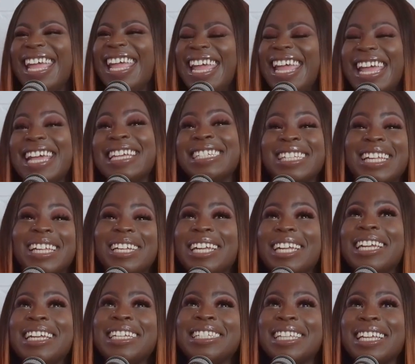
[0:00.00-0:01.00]
yes. It's, a,
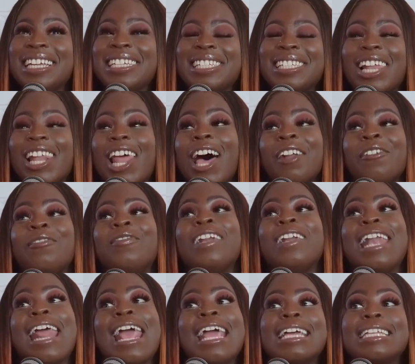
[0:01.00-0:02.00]
it's, it's a lot of
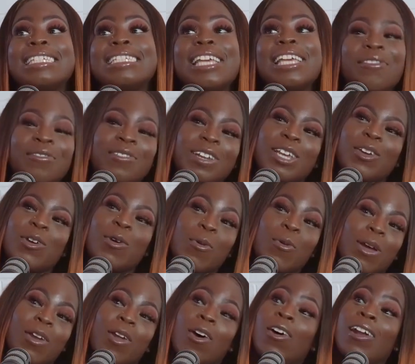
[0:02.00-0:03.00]
negativity
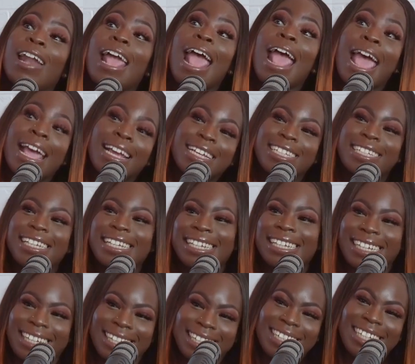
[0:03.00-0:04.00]
going on
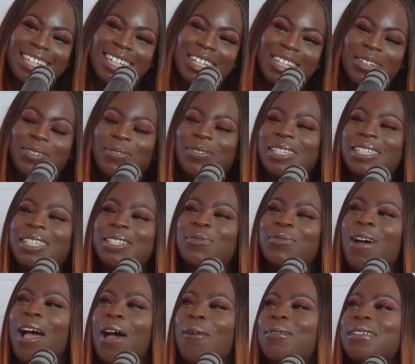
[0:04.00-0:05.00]
actually. Right. Okay. Yeah, I be
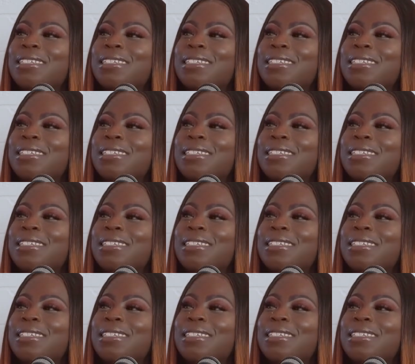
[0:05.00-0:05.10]
checking them